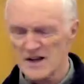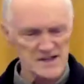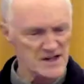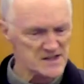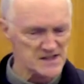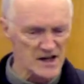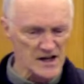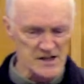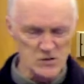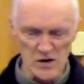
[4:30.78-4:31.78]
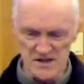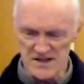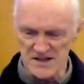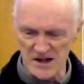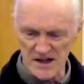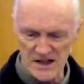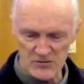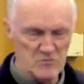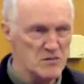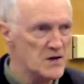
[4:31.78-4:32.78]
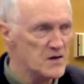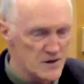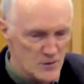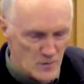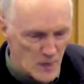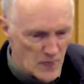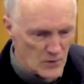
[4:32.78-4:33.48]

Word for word: So, science, what's the scientific method?